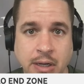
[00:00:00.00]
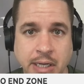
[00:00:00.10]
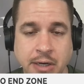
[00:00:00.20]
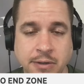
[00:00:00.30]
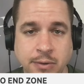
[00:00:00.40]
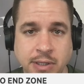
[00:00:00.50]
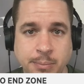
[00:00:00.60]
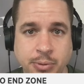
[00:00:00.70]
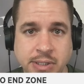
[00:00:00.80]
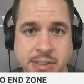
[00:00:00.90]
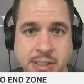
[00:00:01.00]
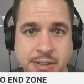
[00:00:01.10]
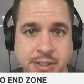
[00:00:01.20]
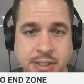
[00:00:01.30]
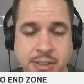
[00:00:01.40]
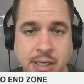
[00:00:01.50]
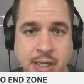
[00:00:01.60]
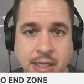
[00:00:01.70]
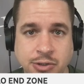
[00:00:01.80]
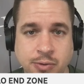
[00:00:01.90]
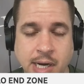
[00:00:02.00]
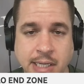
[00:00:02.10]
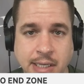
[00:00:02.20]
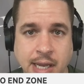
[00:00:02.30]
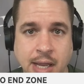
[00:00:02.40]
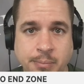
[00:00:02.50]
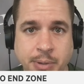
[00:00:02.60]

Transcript: here during the preseason and training camp.